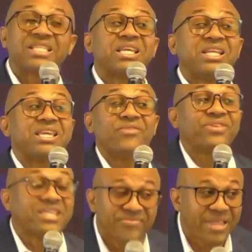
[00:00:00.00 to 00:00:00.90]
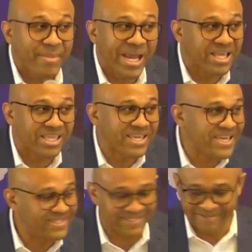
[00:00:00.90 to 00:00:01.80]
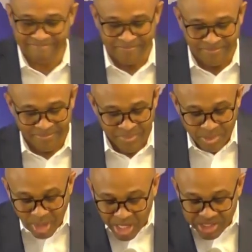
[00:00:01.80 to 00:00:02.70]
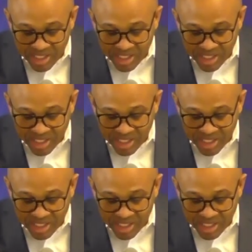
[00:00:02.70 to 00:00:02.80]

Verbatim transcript: didn't give, give them any keys because the